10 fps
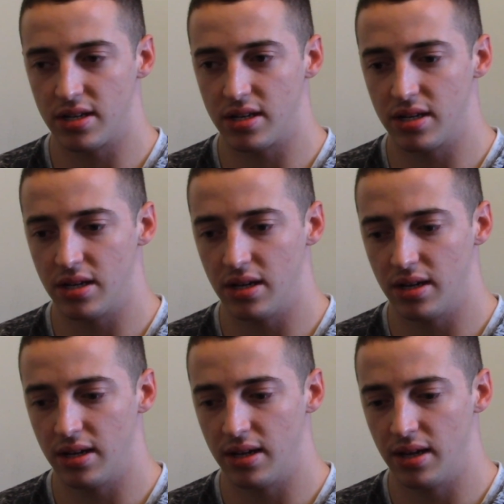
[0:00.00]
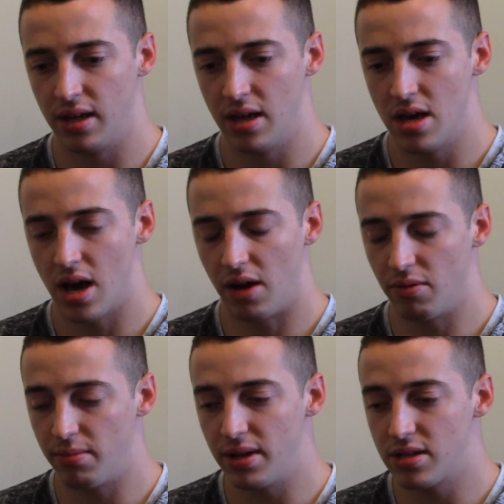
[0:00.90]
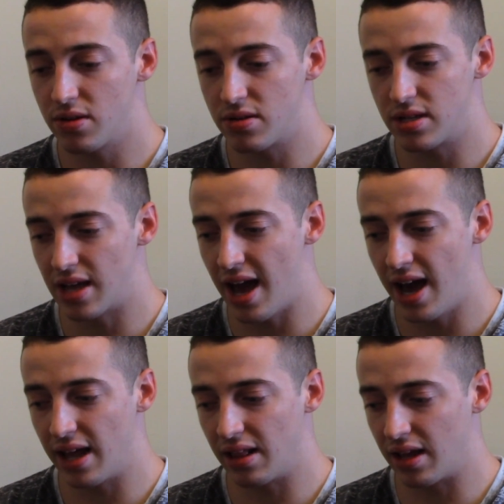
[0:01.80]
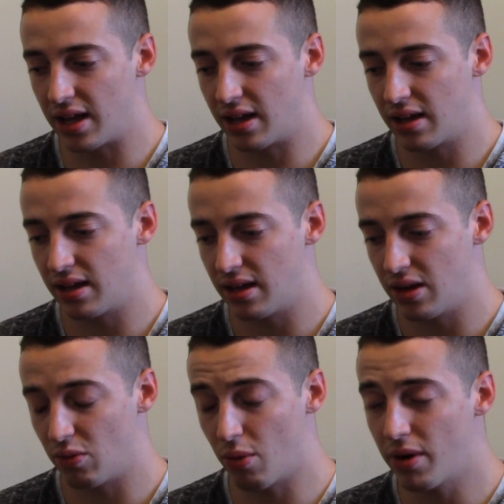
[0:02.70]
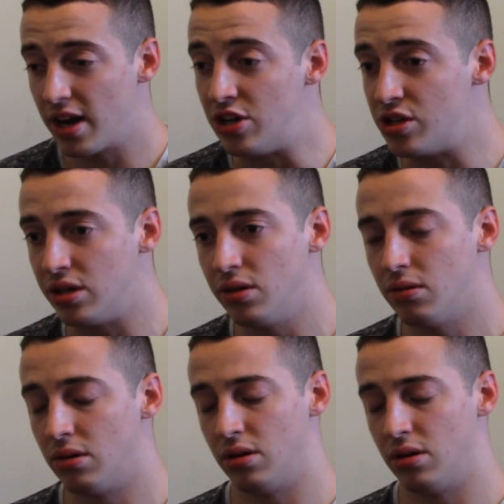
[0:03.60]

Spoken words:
it would be so sad. Like, what would I do?